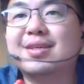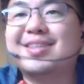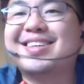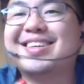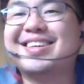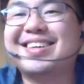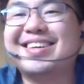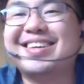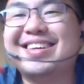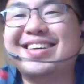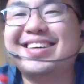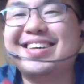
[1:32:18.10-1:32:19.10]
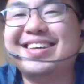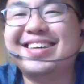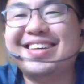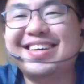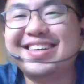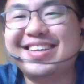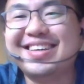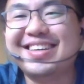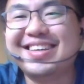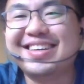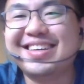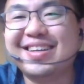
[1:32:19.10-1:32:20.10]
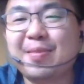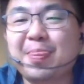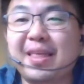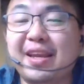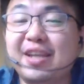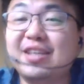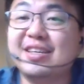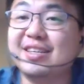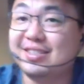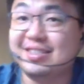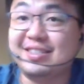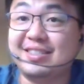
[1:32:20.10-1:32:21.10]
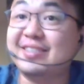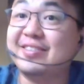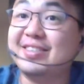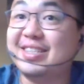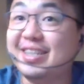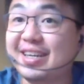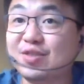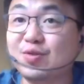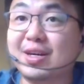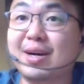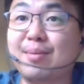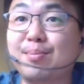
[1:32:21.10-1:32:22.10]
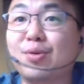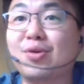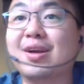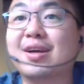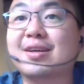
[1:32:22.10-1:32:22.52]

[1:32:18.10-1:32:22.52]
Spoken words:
it's next to a kampong. It's seriously next to a kampong.